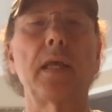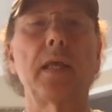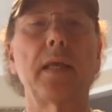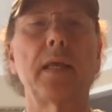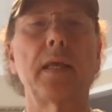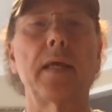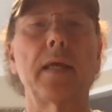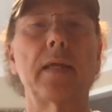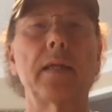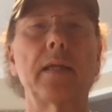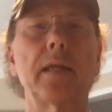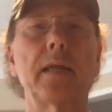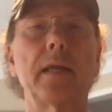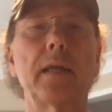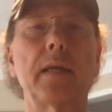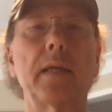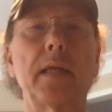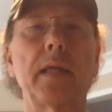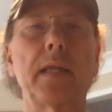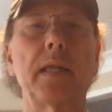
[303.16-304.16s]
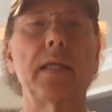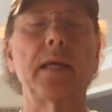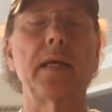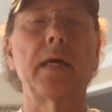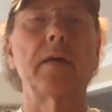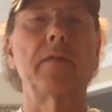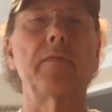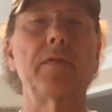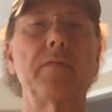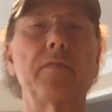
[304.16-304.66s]
and any
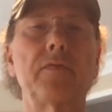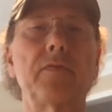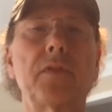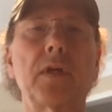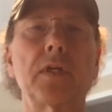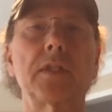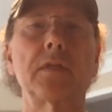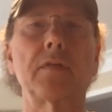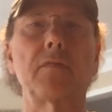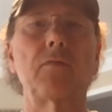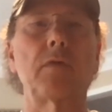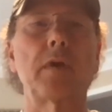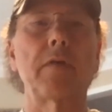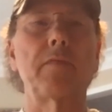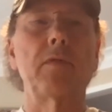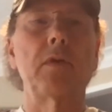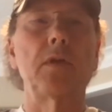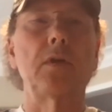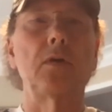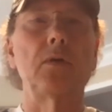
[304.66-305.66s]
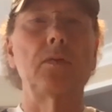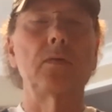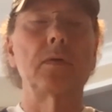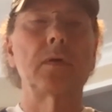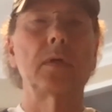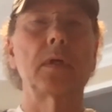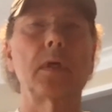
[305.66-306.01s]
kind of influx of revenue